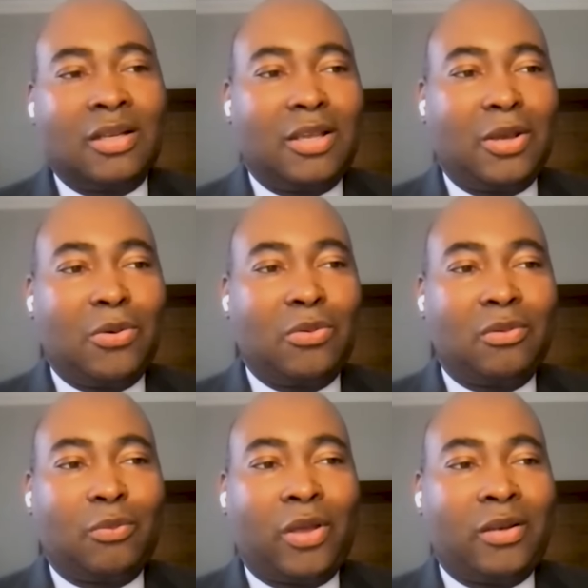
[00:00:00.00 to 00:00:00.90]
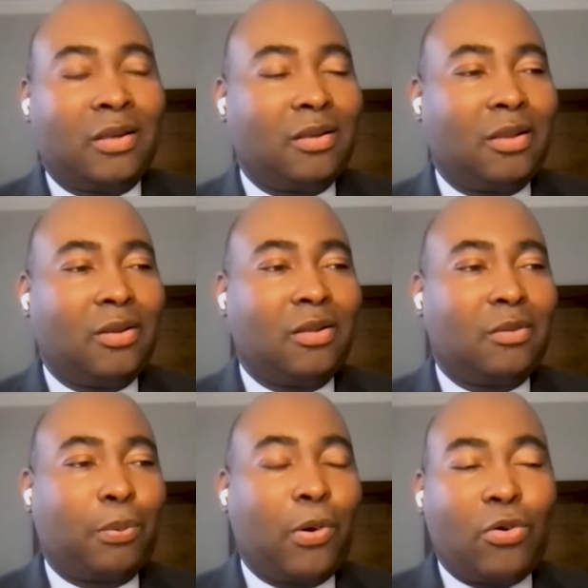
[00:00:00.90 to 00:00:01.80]
You know, when eh,
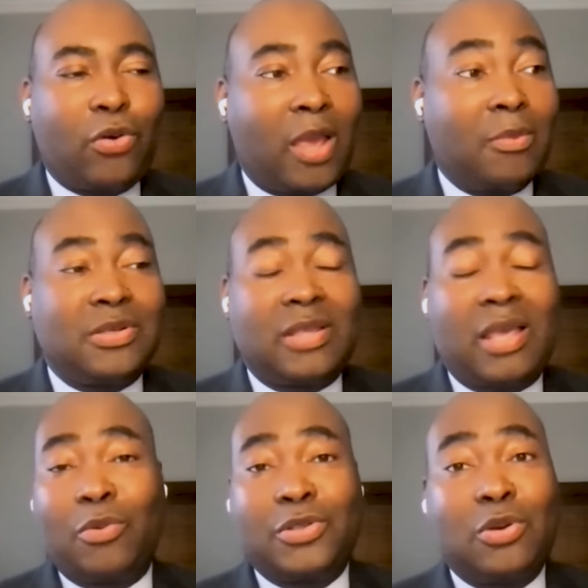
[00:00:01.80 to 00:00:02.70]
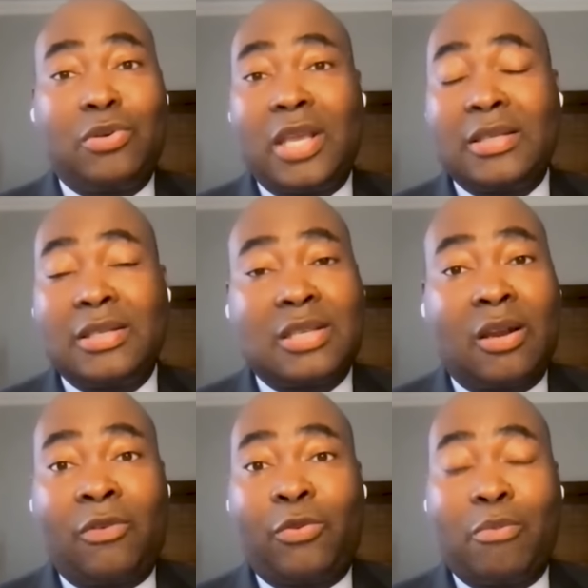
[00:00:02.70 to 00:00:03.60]
programs that were so
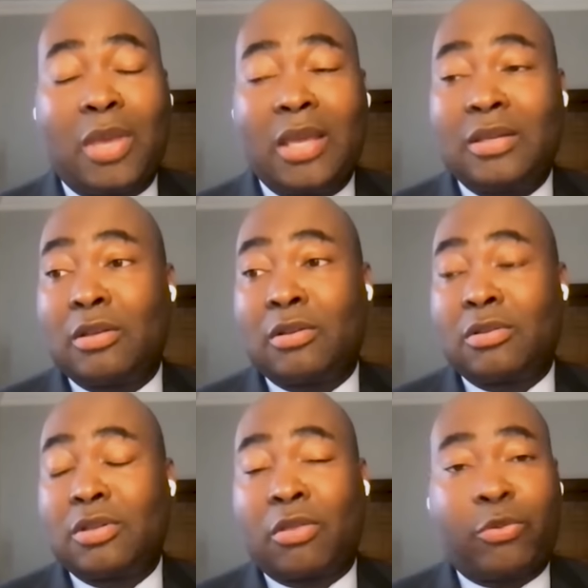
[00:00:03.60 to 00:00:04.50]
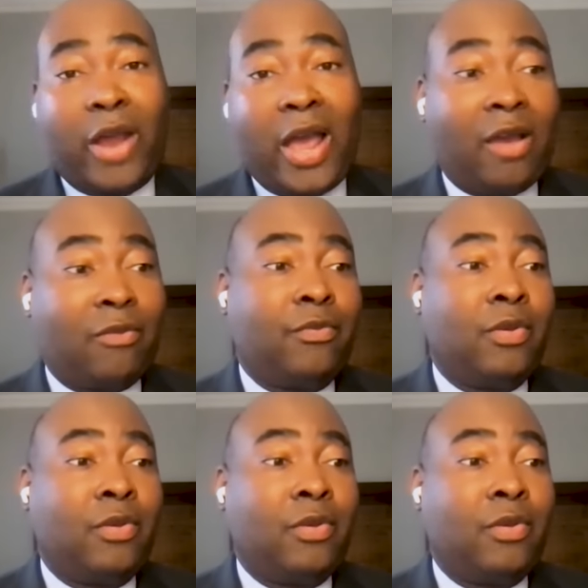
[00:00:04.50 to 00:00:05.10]
necessary for me to to thrive